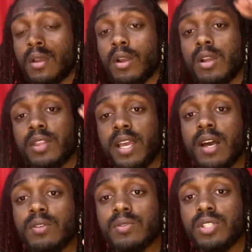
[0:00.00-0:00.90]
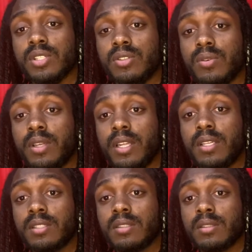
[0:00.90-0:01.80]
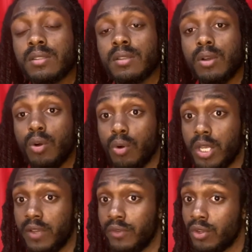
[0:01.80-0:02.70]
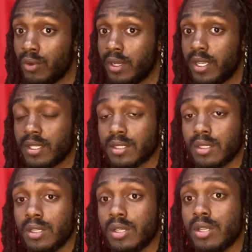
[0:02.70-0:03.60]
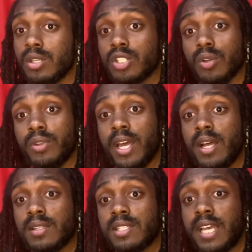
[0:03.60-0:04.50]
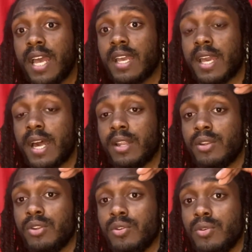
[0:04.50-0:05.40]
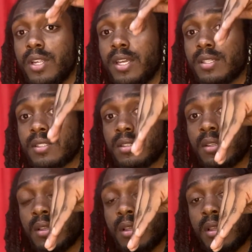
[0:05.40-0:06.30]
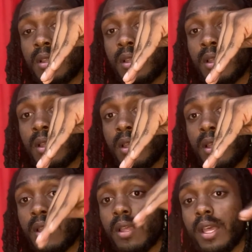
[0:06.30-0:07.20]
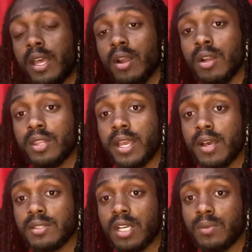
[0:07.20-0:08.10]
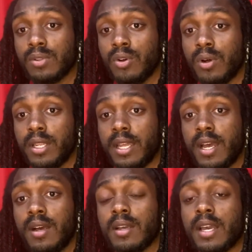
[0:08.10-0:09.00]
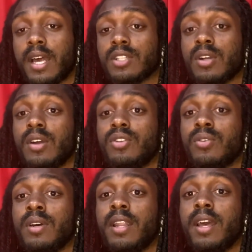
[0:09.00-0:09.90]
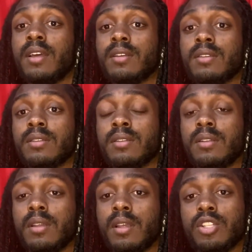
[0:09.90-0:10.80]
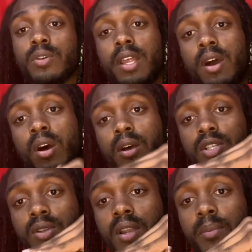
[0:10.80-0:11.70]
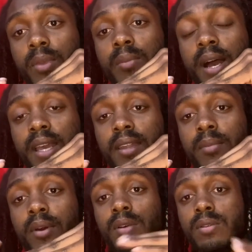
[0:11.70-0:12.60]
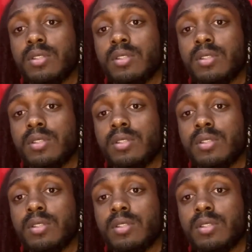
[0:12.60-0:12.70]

Everything else was just doing this or even doing this. So now tech got to do this and everything else that was going down, got to start doing that. So they all start to meet back in the middle.